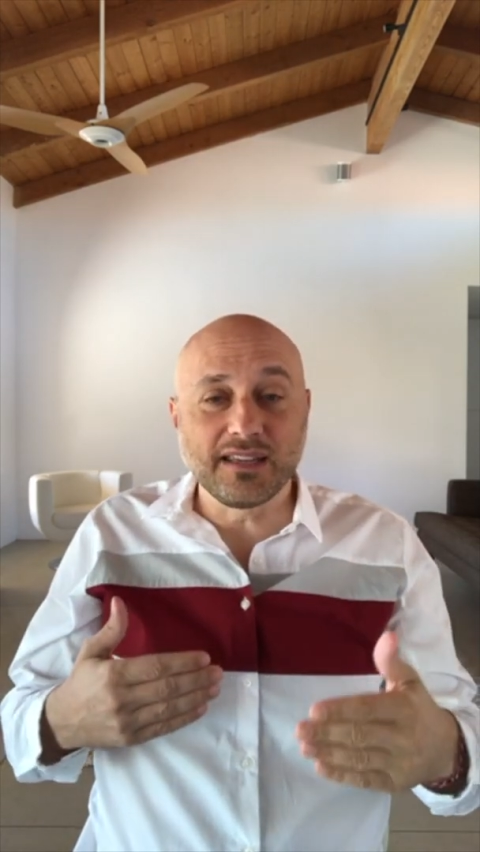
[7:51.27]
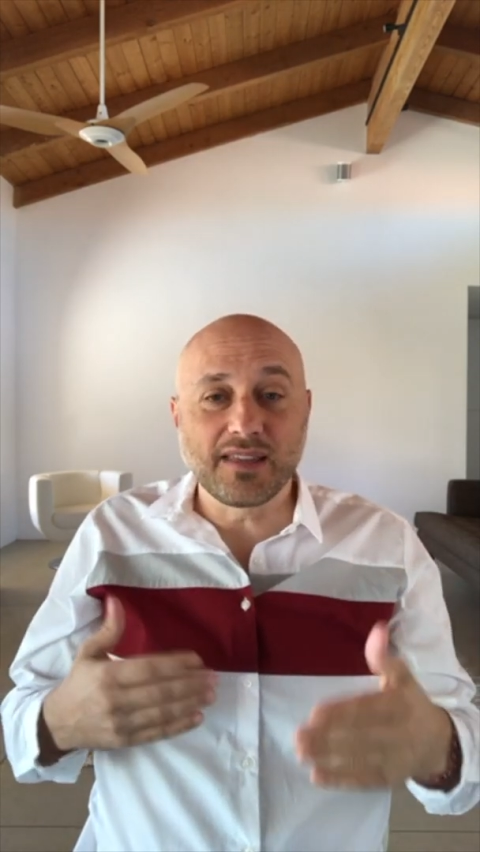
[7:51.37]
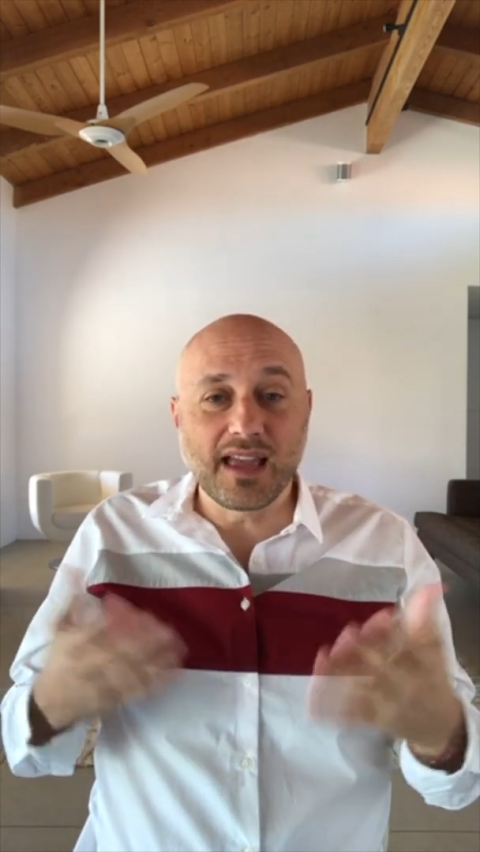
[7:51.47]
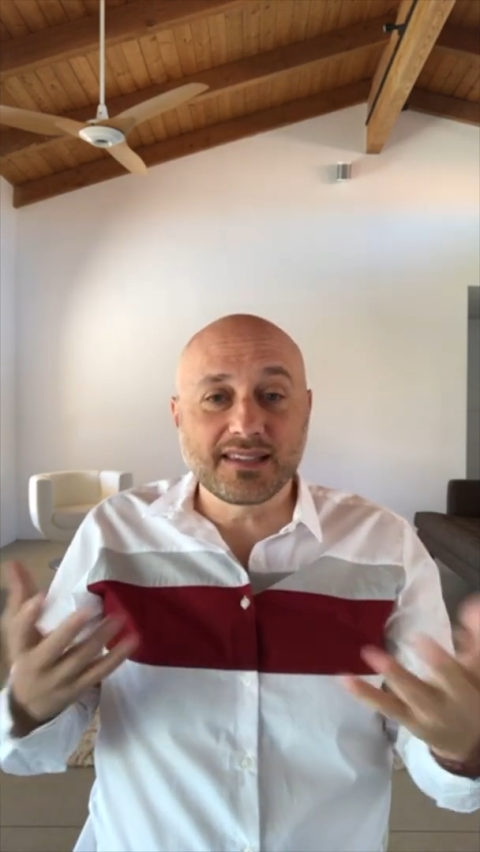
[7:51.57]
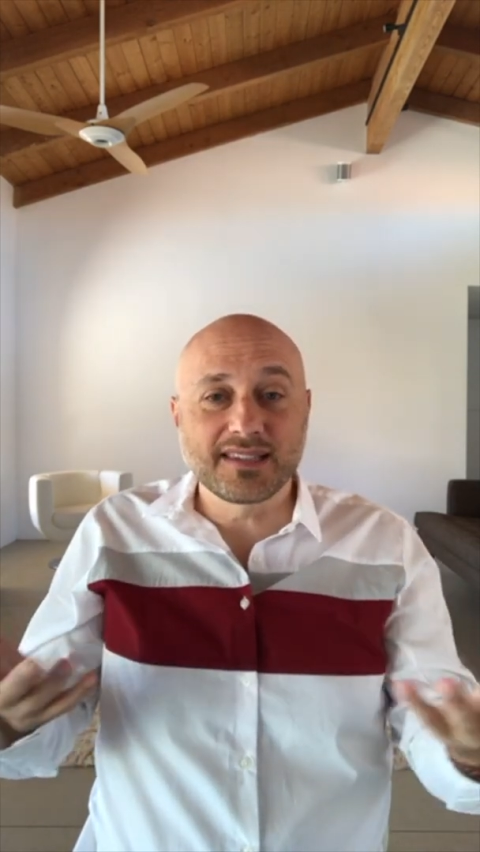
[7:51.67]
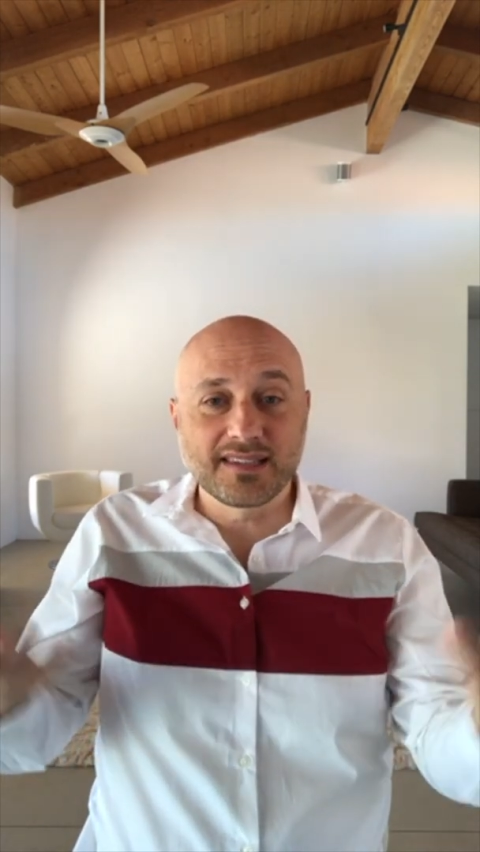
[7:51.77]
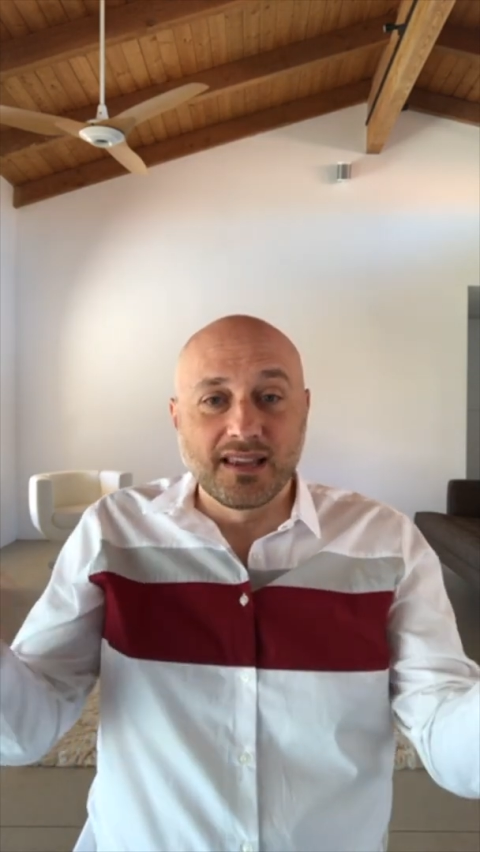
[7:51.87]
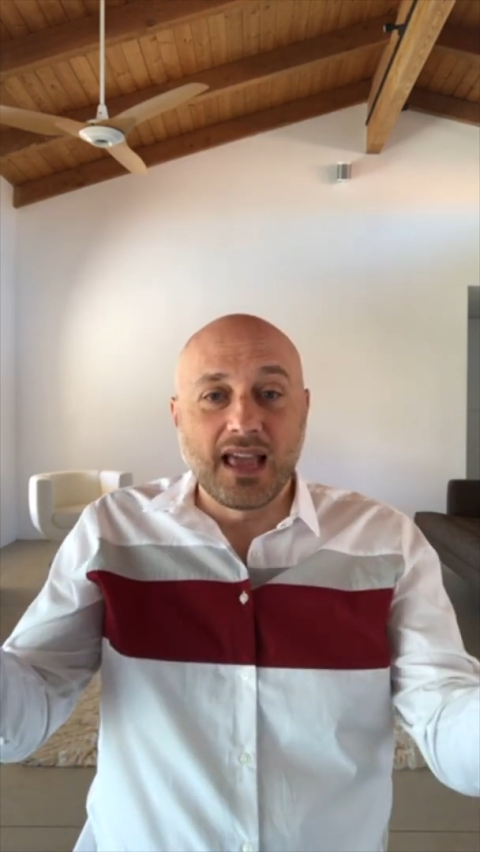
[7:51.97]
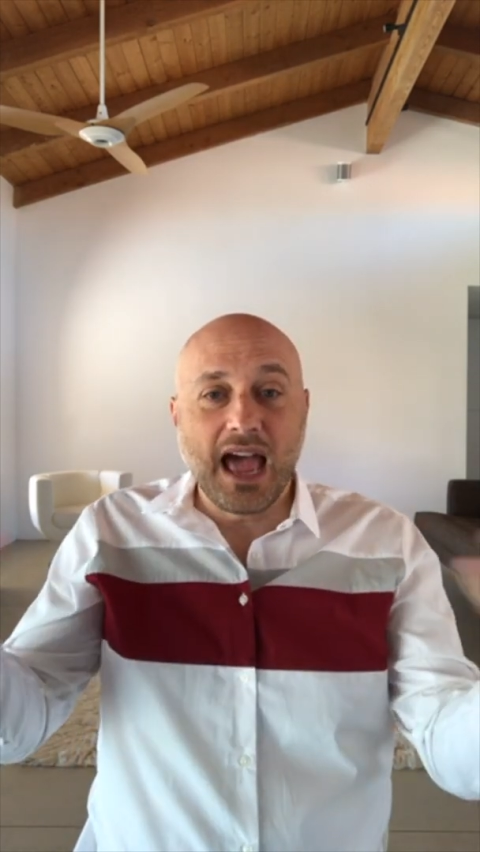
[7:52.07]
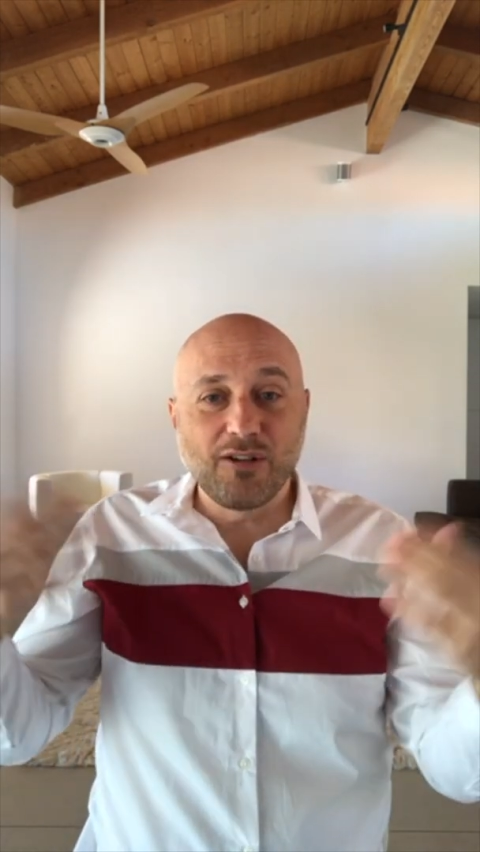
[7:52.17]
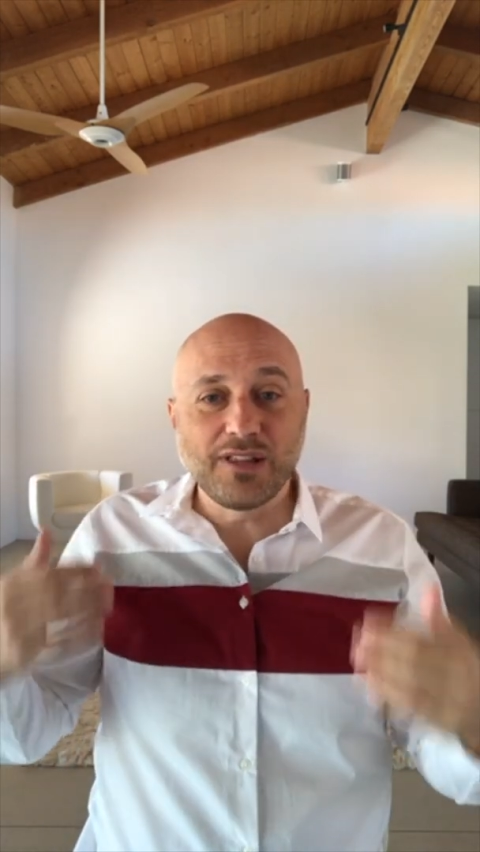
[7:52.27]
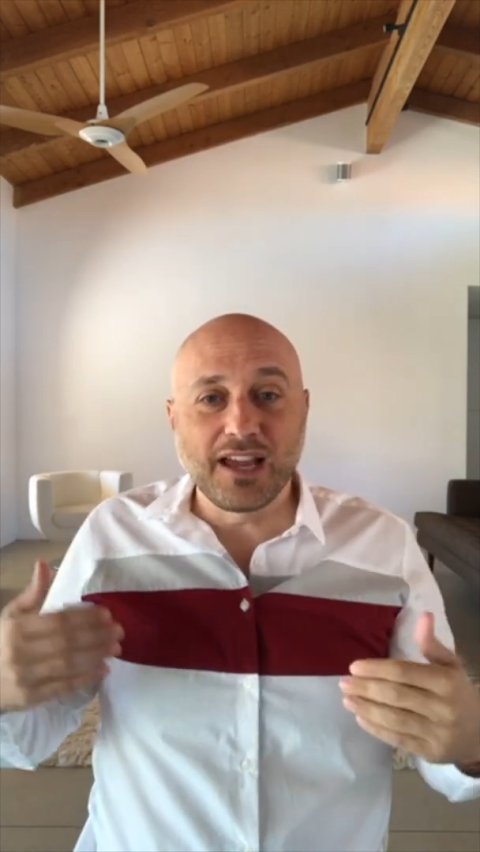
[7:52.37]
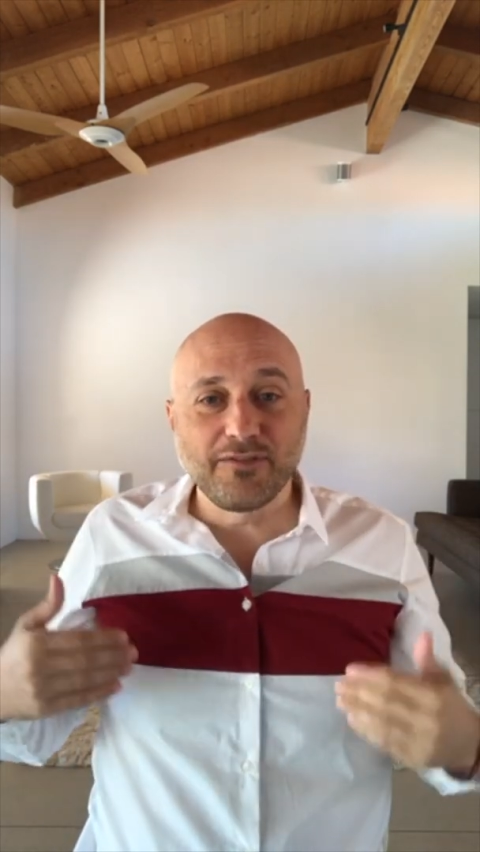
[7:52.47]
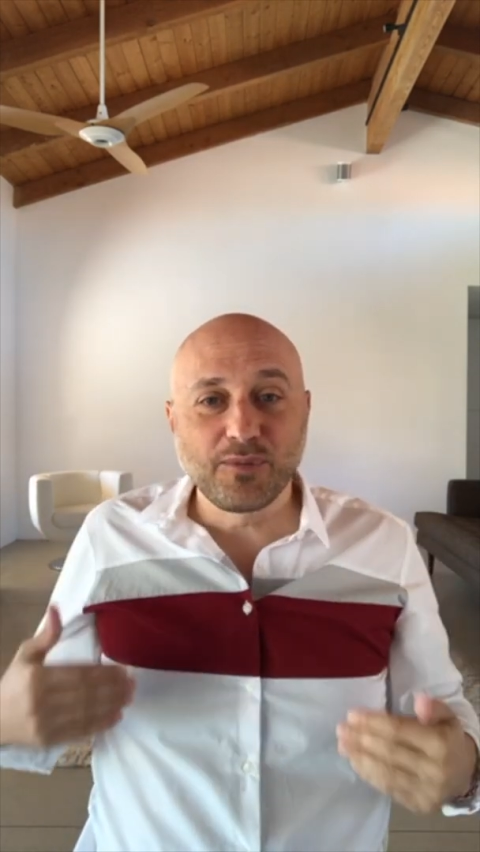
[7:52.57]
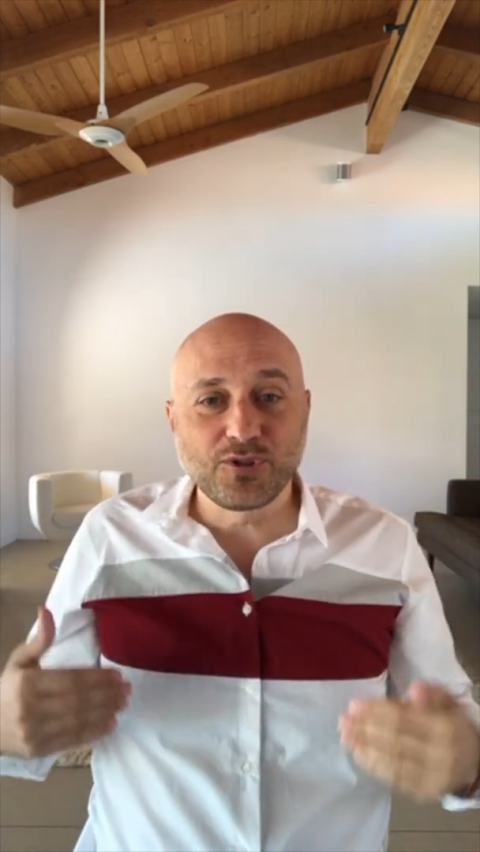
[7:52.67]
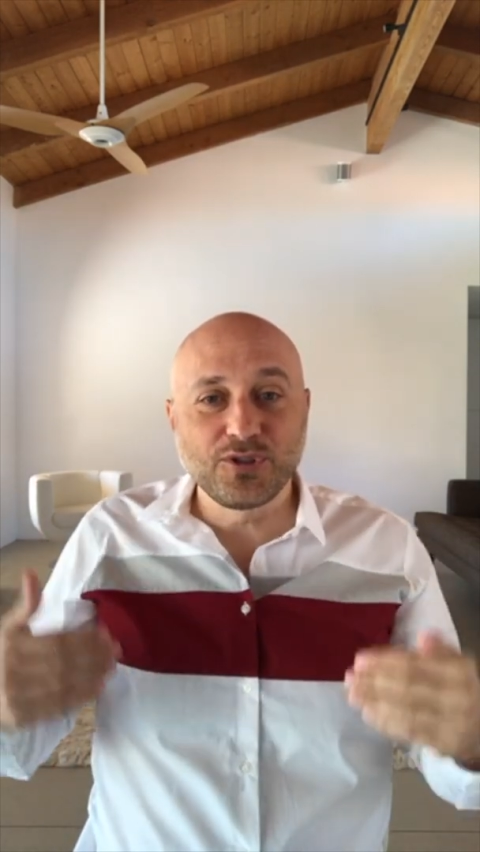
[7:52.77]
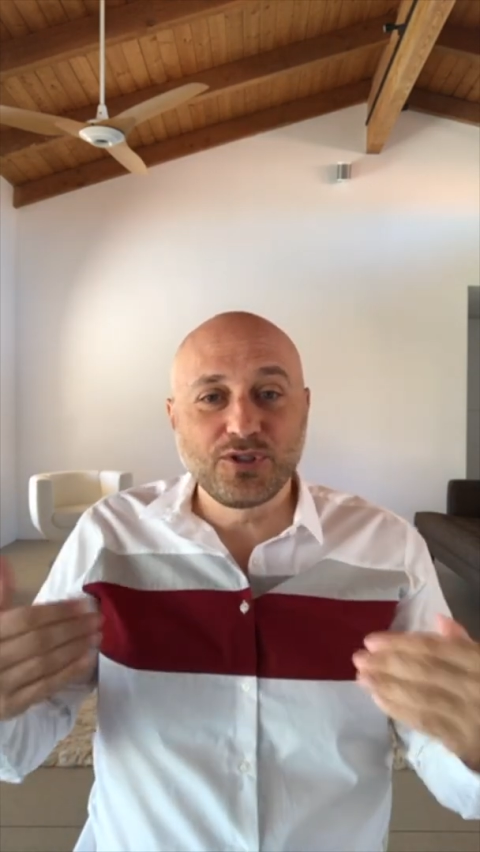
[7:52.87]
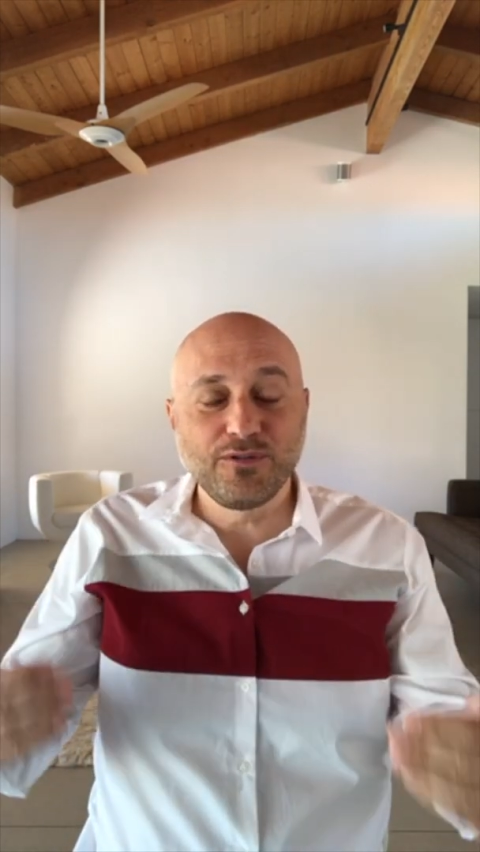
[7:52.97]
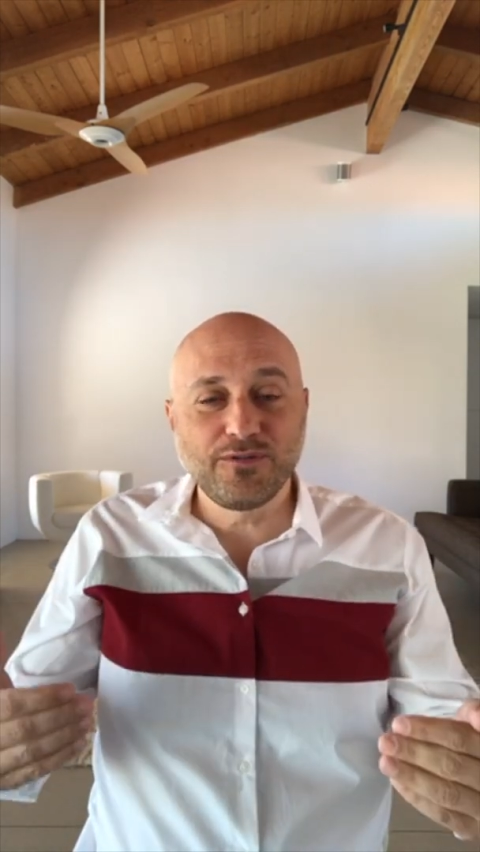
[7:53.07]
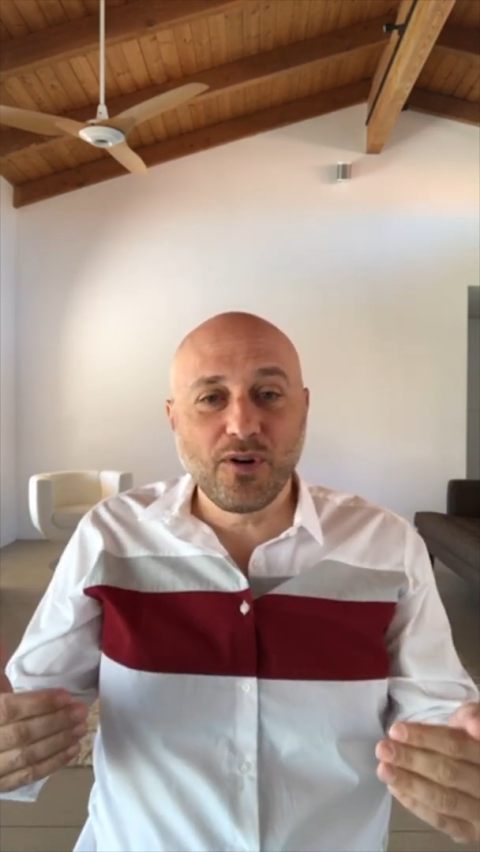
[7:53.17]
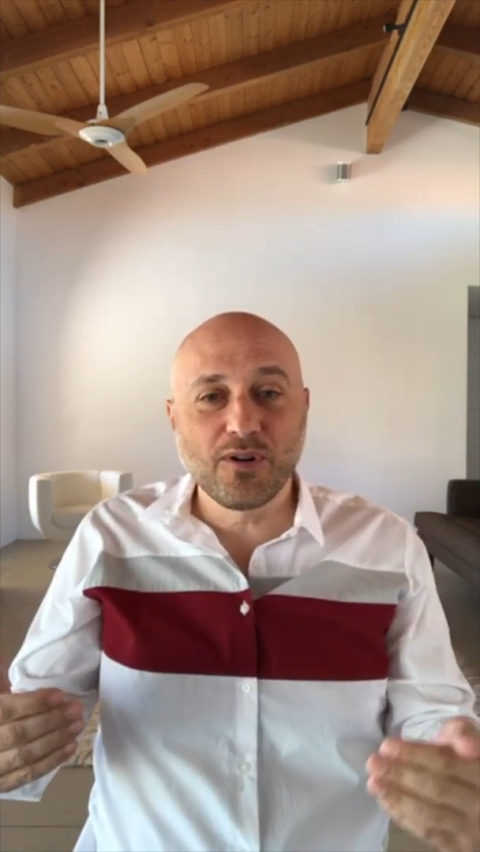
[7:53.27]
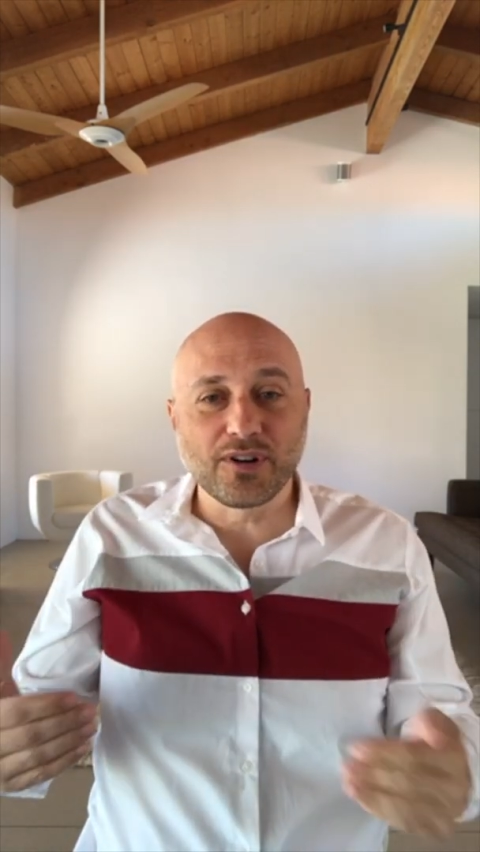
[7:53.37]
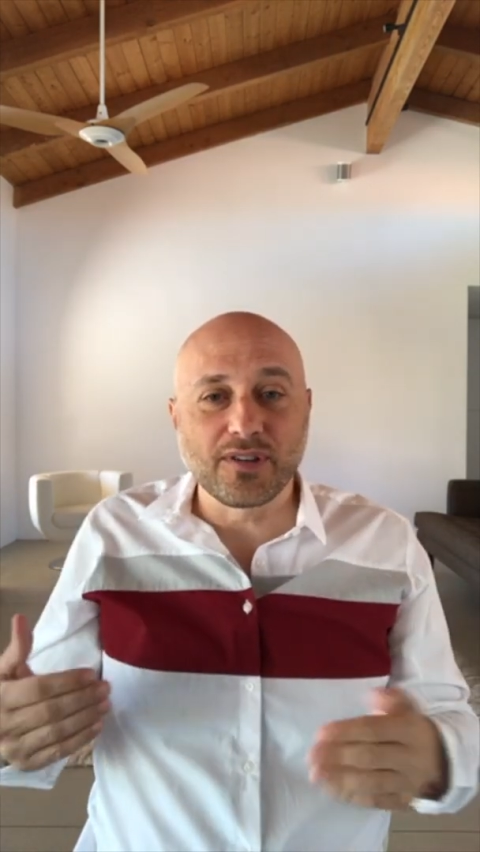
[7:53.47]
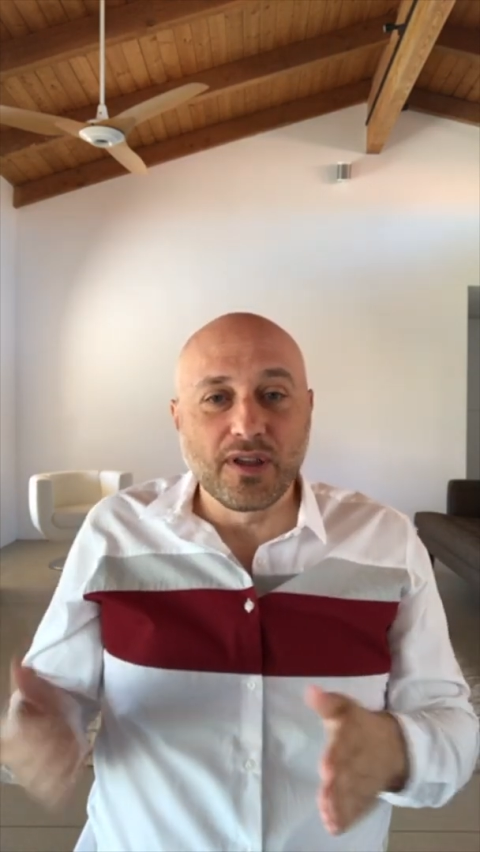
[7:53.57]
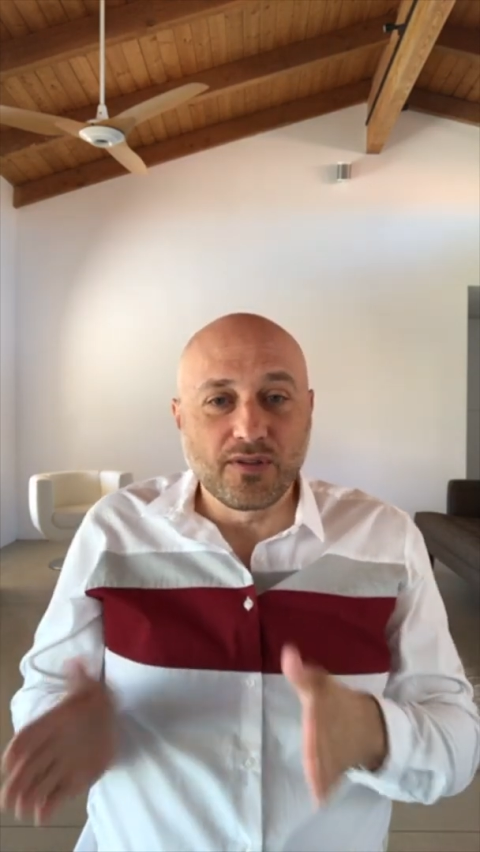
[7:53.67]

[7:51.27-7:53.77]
That's how life pushes you forward.